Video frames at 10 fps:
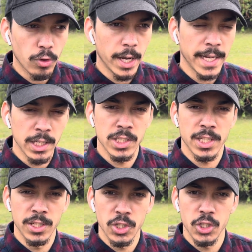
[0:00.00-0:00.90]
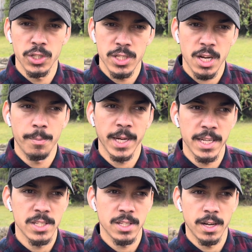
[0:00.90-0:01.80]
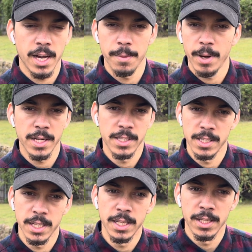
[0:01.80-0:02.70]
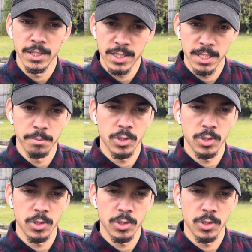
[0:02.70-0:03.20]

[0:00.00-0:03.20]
English conditions up against a high mighty Indian team.